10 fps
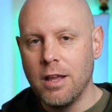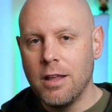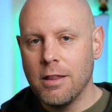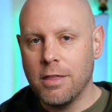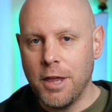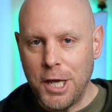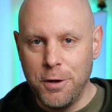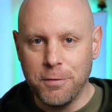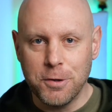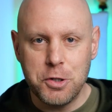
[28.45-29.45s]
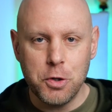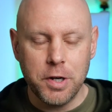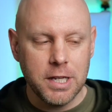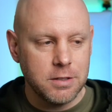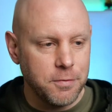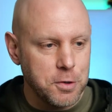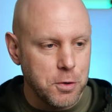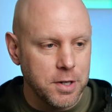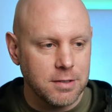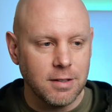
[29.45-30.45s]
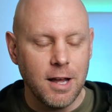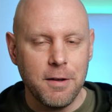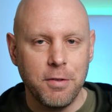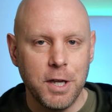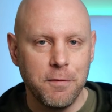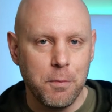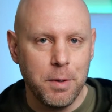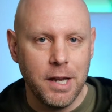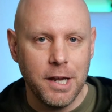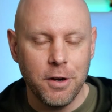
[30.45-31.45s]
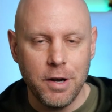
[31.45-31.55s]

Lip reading: Thank you for joining us. If you're joining us live, thank you for being here.